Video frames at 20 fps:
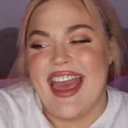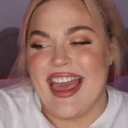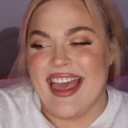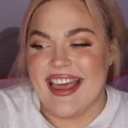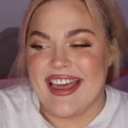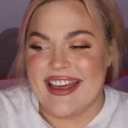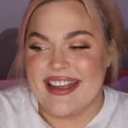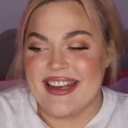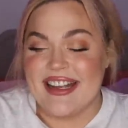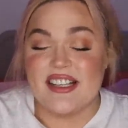
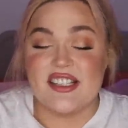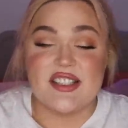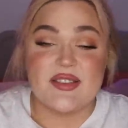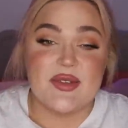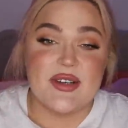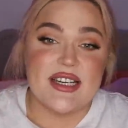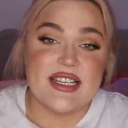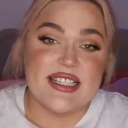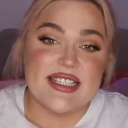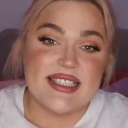And I just
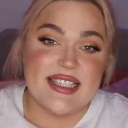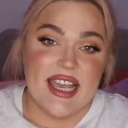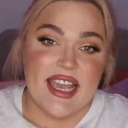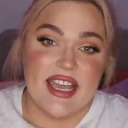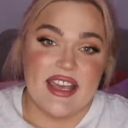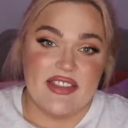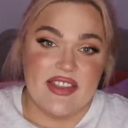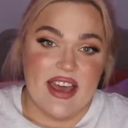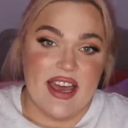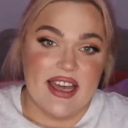wanted to
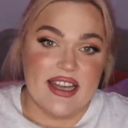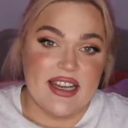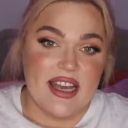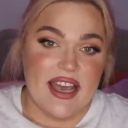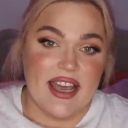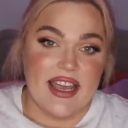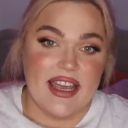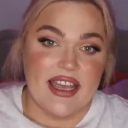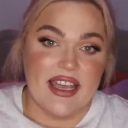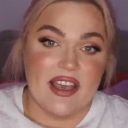say that
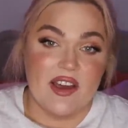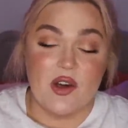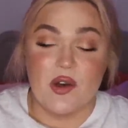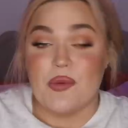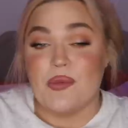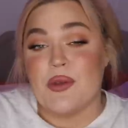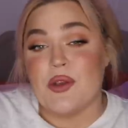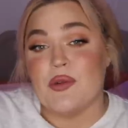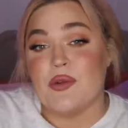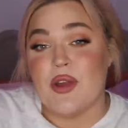I
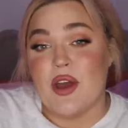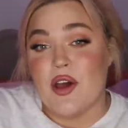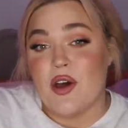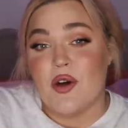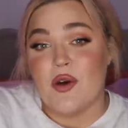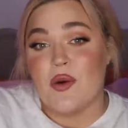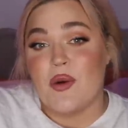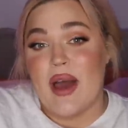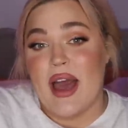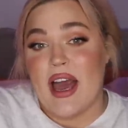hope you
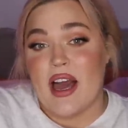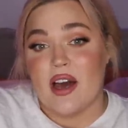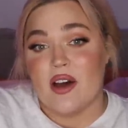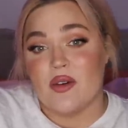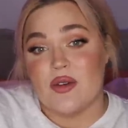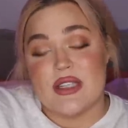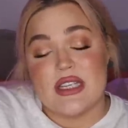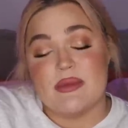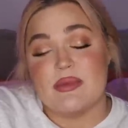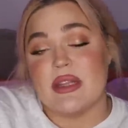know
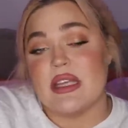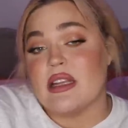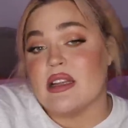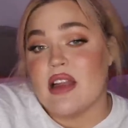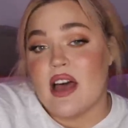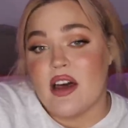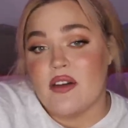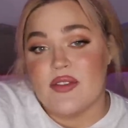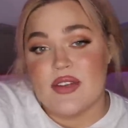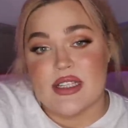how deeply
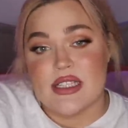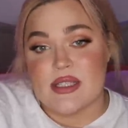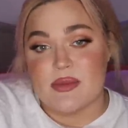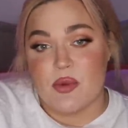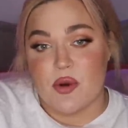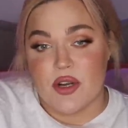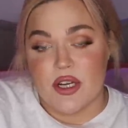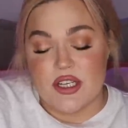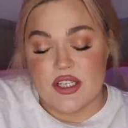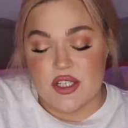loved and
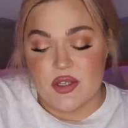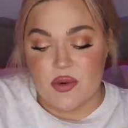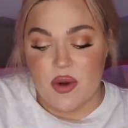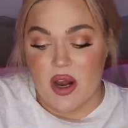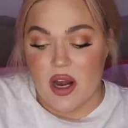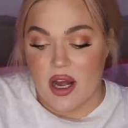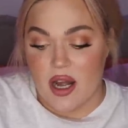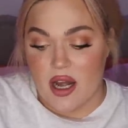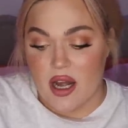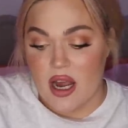supported you
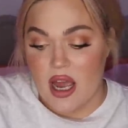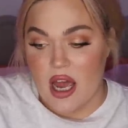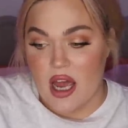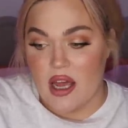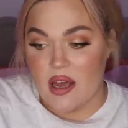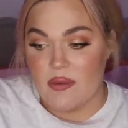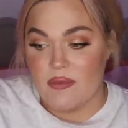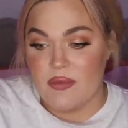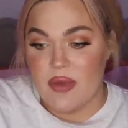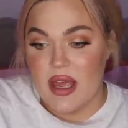are.
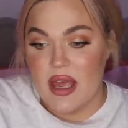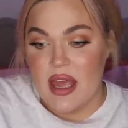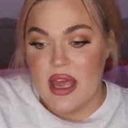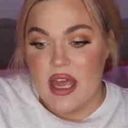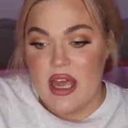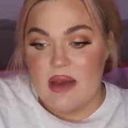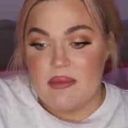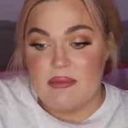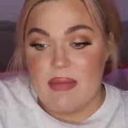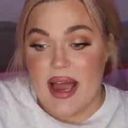Um,
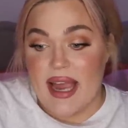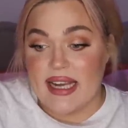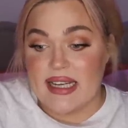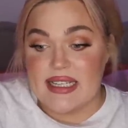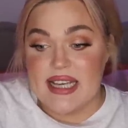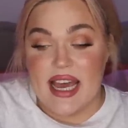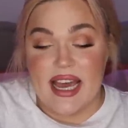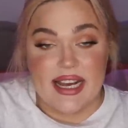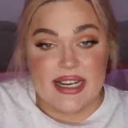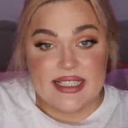my
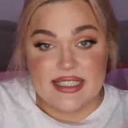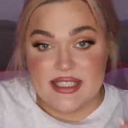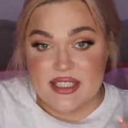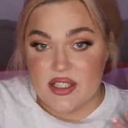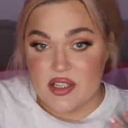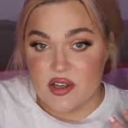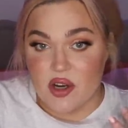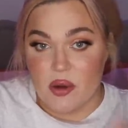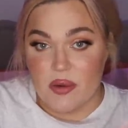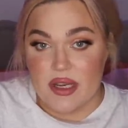texts
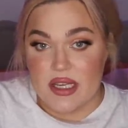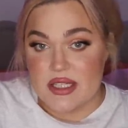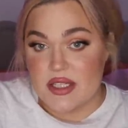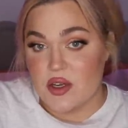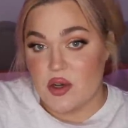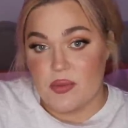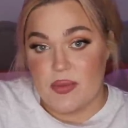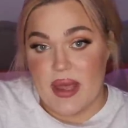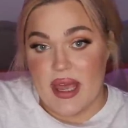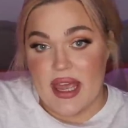are always
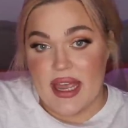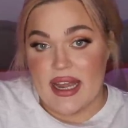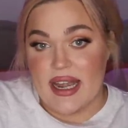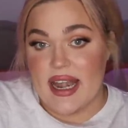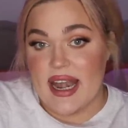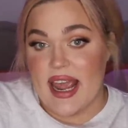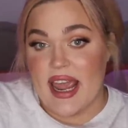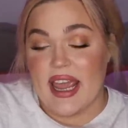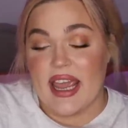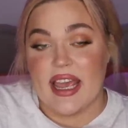
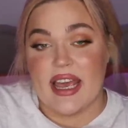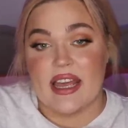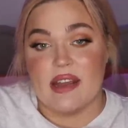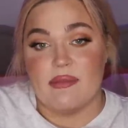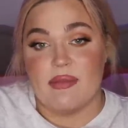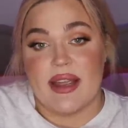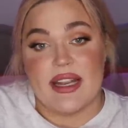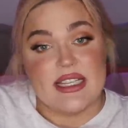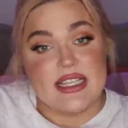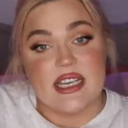open
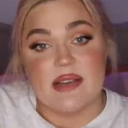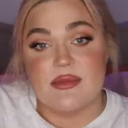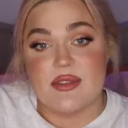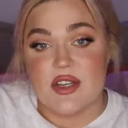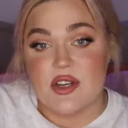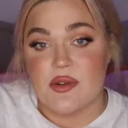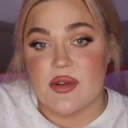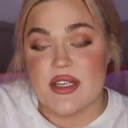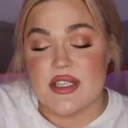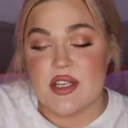and my
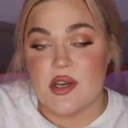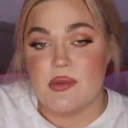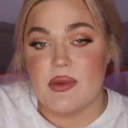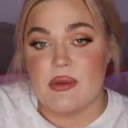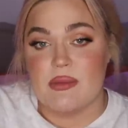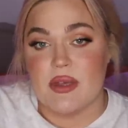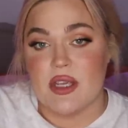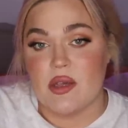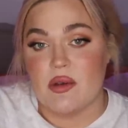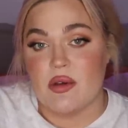DMs are always
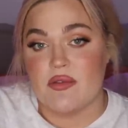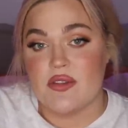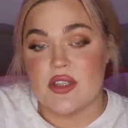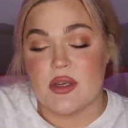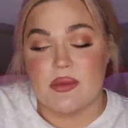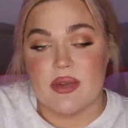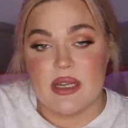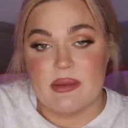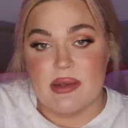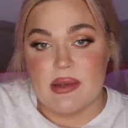open, but you have
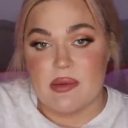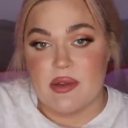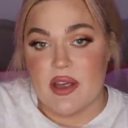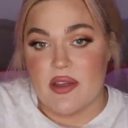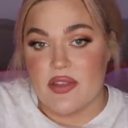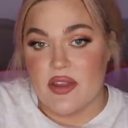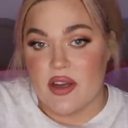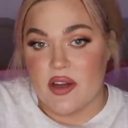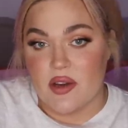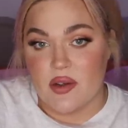so many people
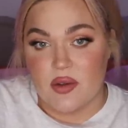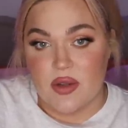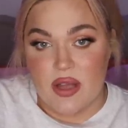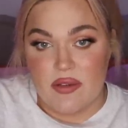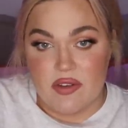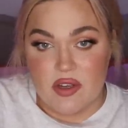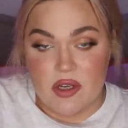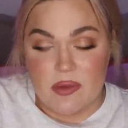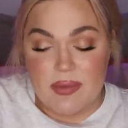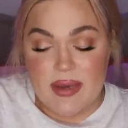out there who
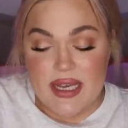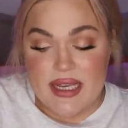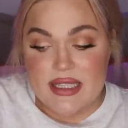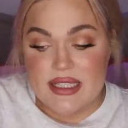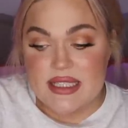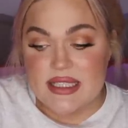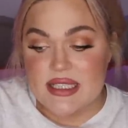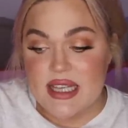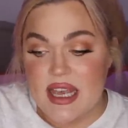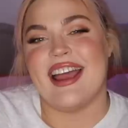love you to
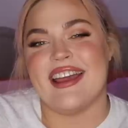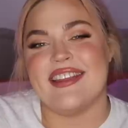bits.